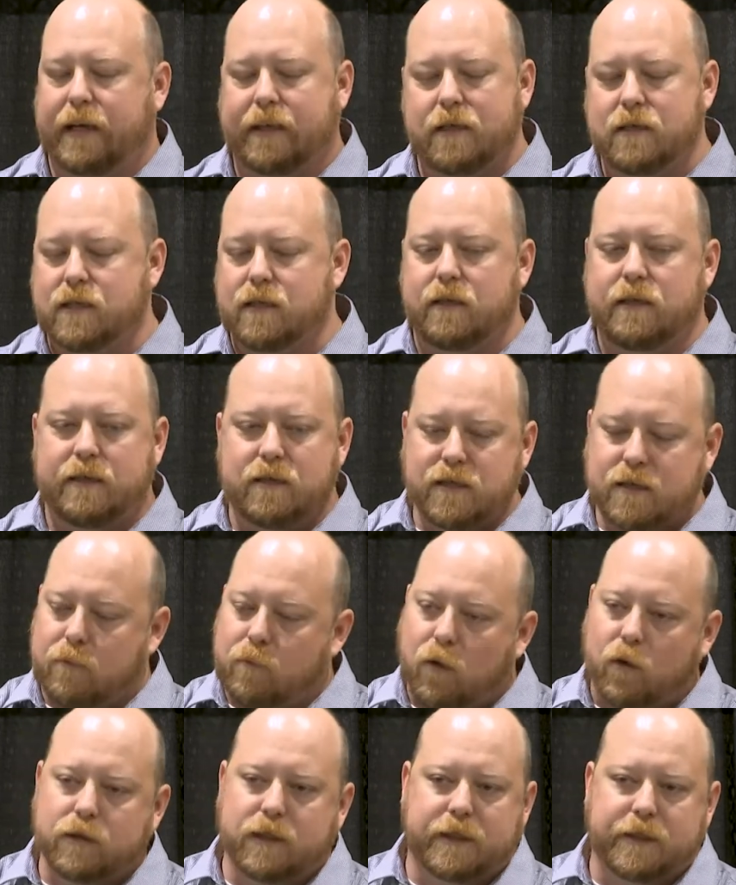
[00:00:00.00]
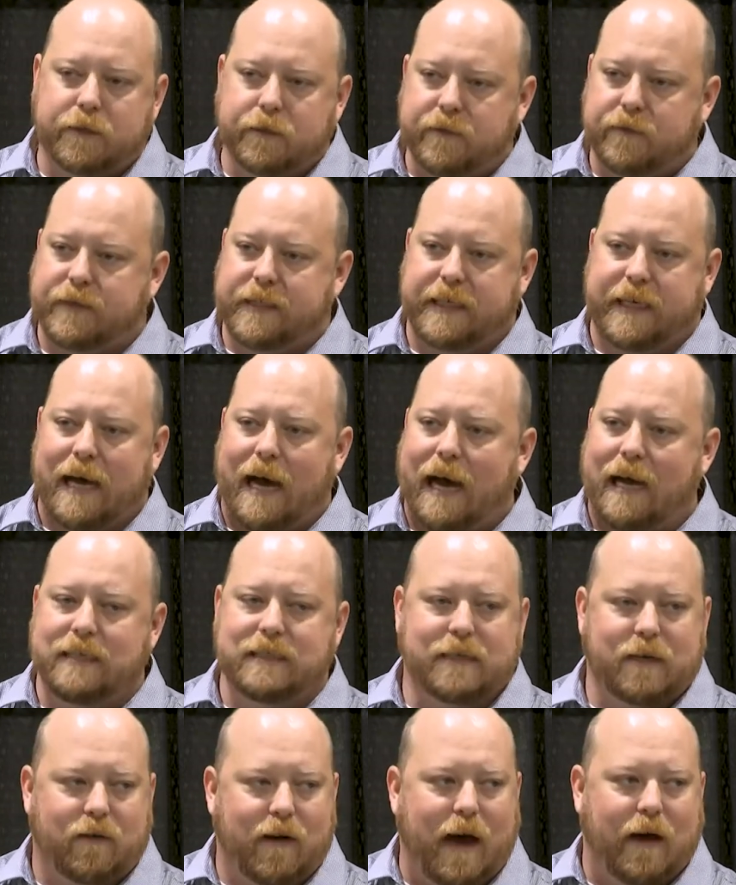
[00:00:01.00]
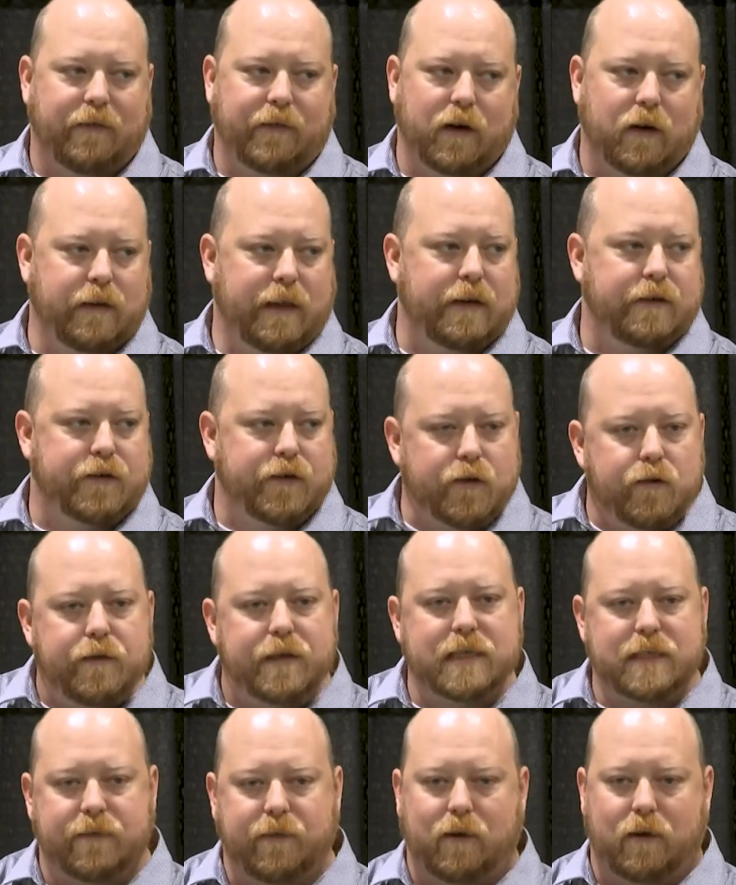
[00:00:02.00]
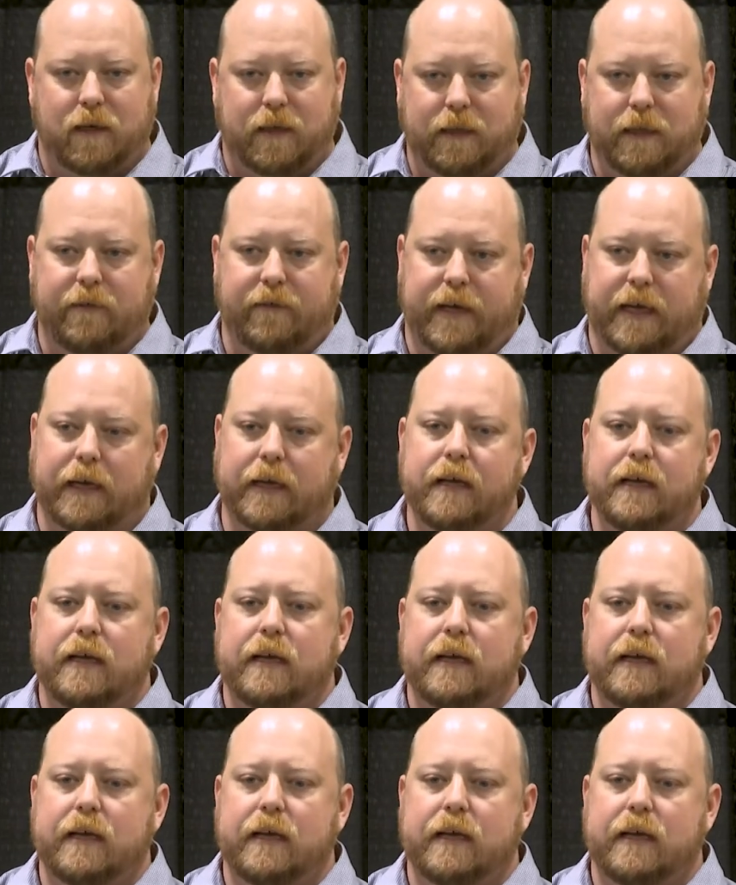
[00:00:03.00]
And there's a multitude of TIs that are out there that do this for a living.